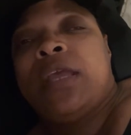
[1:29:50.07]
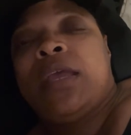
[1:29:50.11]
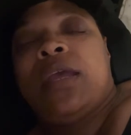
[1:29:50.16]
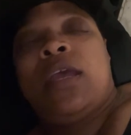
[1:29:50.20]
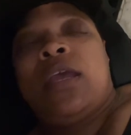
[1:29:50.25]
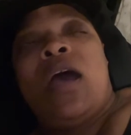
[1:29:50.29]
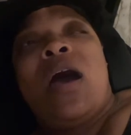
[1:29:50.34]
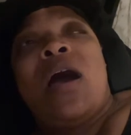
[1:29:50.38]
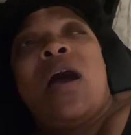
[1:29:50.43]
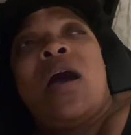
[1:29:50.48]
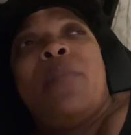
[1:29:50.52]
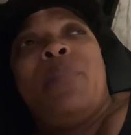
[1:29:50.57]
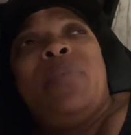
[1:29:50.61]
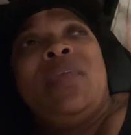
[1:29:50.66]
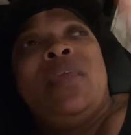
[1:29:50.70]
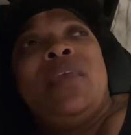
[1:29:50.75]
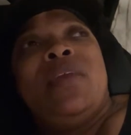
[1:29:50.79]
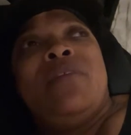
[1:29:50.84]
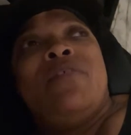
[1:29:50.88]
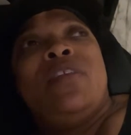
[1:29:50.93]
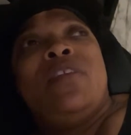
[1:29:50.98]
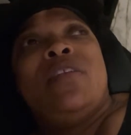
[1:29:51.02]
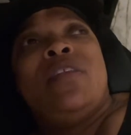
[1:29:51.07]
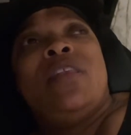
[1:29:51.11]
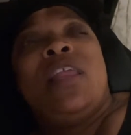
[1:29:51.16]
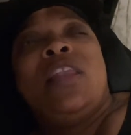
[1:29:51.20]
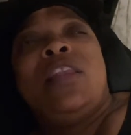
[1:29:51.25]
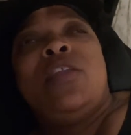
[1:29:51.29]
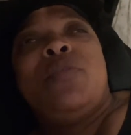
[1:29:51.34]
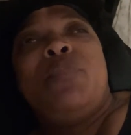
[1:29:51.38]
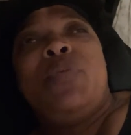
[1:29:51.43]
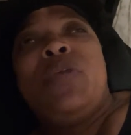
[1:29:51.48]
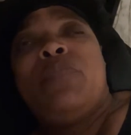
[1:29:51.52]
God be giving,
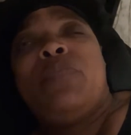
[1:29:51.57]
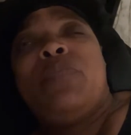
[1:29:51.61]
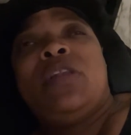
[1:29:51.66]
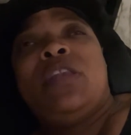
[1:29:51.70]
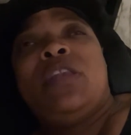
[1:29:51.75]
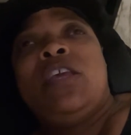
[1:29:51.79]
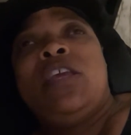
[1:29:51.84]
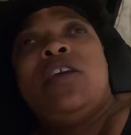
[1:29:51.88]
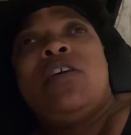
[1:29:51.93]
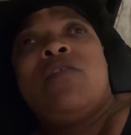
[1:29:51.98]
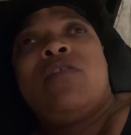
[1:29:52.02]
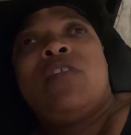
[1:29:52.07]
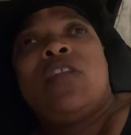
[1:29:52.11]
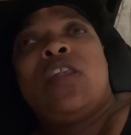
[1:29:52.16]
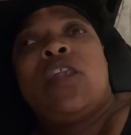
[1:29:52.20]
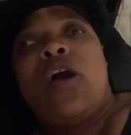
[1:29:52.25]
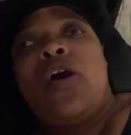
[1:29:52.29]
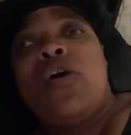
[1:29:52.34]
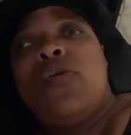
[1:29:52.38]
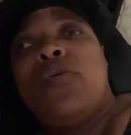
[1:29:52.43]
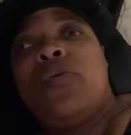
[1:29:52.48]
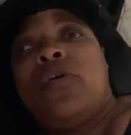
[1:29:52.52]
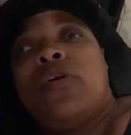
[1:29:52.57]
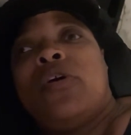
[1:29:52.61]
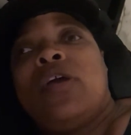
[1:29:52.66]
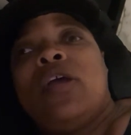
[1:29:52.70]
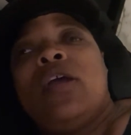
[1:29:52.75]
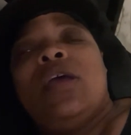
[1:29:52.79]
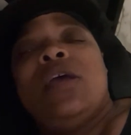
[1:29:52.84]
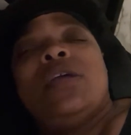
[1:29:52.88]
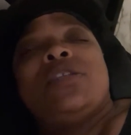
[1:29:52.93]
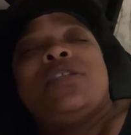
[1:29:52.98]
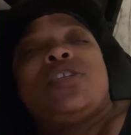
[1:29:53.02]
letting the people live longer
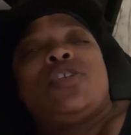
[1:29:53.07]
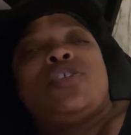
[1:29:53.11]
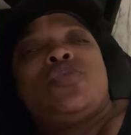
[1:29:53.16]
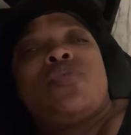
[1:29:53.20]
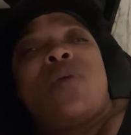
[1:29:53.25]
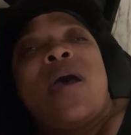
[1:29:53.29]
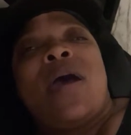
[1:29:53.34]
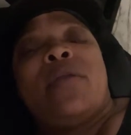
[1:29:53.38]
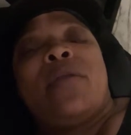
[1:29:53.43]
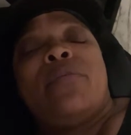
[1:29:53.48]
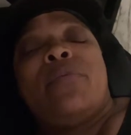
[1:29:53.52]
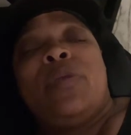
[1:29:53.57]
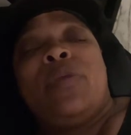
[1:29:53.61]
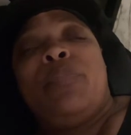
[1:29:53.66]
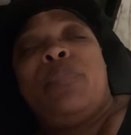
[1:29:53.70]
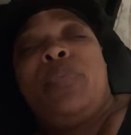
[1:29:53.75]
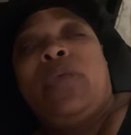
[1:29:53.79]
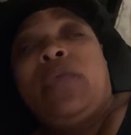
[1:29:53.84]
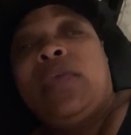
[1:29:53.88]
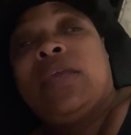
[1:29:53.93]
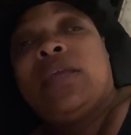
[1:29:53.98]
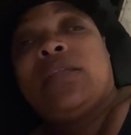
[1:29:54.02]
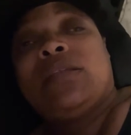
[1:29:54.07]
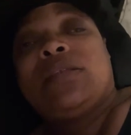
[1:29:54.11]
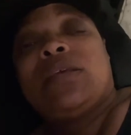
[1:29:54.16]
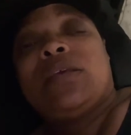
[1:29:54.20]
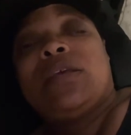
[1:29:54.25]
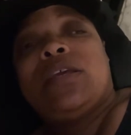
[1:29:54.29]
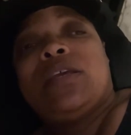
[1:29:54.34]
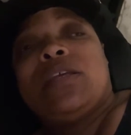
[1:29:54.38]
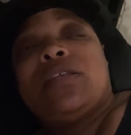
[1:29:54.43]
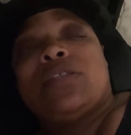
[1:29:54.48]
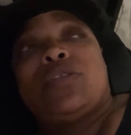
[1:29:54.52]
to try to repent
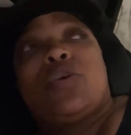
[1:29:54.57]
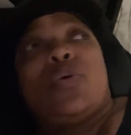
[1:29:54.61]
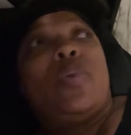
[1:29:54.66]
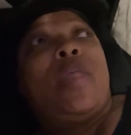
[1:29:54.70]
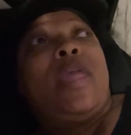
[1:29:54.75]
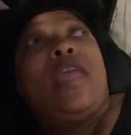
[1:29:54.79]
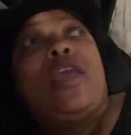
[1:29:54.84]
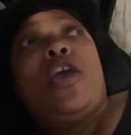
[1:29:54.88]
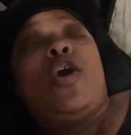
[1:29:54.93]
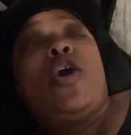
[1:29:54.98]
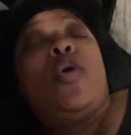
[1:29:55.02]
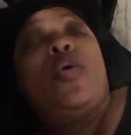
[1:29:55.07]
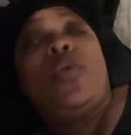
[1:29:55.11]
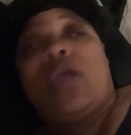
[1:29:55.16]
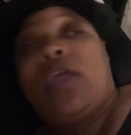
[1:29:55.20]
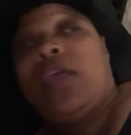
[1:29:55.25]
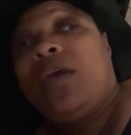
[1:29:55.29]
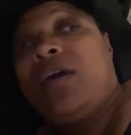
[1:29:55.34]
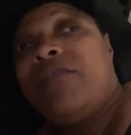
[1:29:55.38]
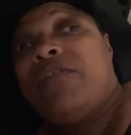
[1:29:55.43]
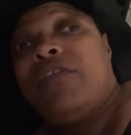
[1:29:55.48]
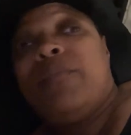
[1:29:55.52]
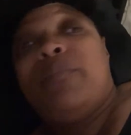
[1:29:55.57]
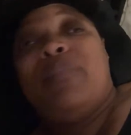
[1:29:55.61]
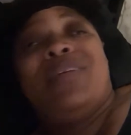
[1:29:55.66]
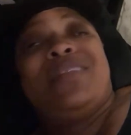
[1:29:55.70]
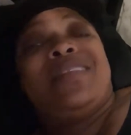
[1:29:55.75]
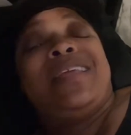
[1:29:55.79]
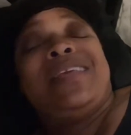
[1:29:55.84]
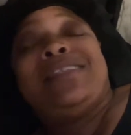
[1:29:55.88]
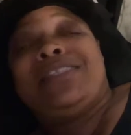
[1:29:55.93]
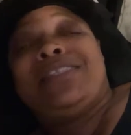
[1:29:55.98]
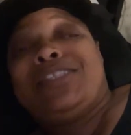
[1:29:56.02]
so they could go to heaven, but
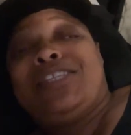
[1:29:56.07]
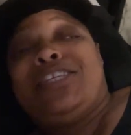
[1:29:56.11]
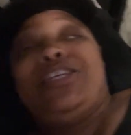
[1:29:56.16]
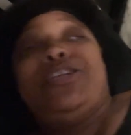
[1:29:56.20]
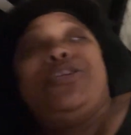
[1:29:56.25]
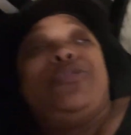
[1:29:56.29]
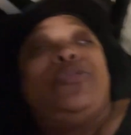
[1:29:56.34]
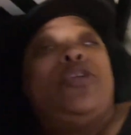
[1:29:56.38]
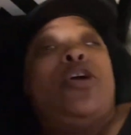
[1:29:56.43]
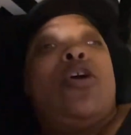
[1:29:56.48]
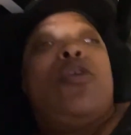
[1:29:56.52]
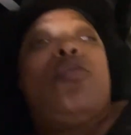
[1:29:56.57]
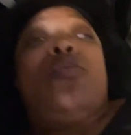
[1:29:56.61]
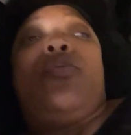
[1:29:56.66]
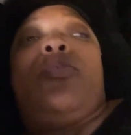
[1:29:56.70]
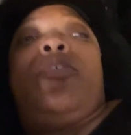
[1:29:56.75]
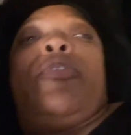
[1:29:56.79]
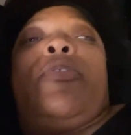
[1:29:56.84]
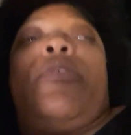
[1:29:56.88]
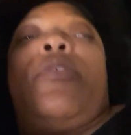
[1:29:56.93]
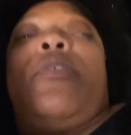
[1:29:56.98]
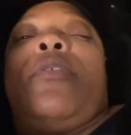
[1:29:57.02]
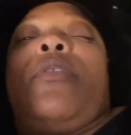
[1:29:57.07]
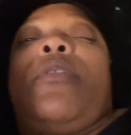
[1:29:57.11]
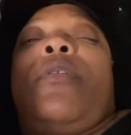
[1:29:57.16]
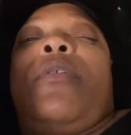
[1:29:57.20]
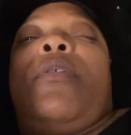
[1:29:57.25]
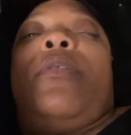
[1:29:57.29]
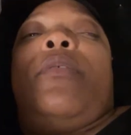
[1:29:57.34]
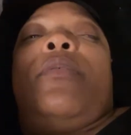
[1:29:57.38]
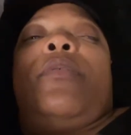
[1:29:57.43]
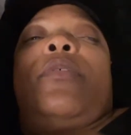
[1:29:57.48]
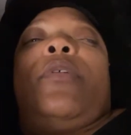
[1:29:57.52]
they still don't,
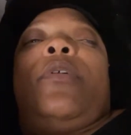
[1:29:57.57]
girl.